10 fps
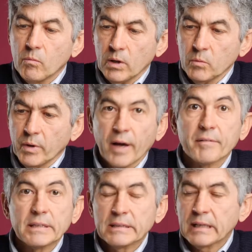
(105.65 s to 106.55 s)
Well, we
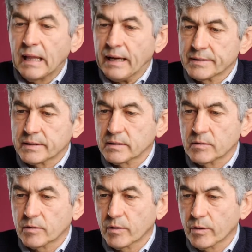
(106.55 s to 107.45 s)
have it in the glass.
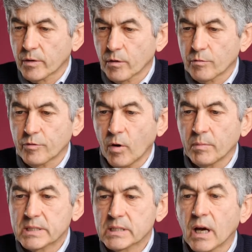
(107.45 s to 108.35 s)

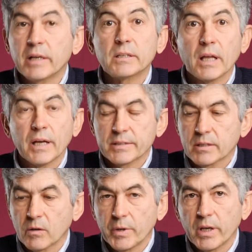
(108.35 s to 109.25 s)
From its tight
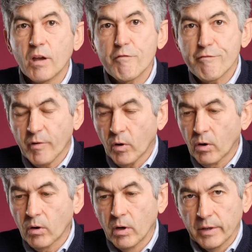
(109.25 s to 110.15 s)
legs, we
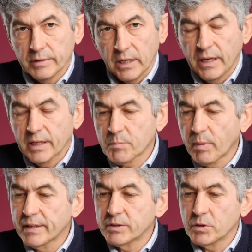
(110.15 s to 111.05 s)
infer that it has
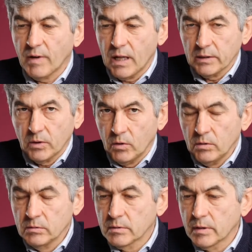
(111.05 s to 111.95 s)
plenty of
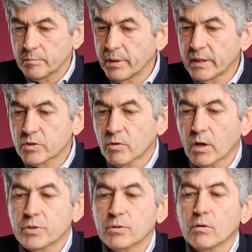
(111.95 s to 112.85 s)
alcohol, a big
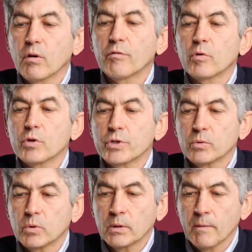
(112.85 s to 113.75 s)
structure for
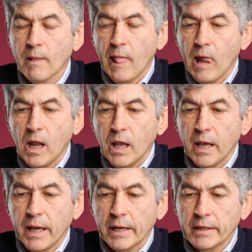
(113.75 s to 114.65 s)
sure,
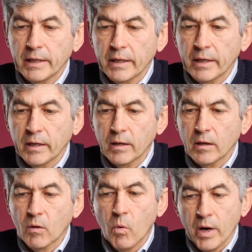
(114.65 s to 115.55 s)
and
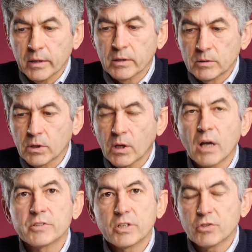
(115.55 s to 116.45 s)
quite a good
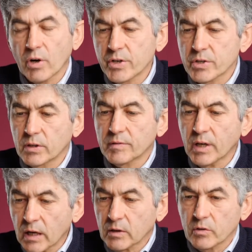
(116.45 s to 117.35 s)
concentration of
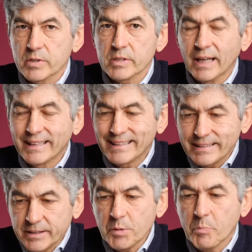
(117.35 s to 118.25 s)
color,
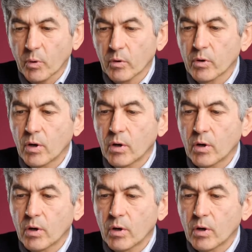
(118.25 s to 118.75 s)
slightly deeper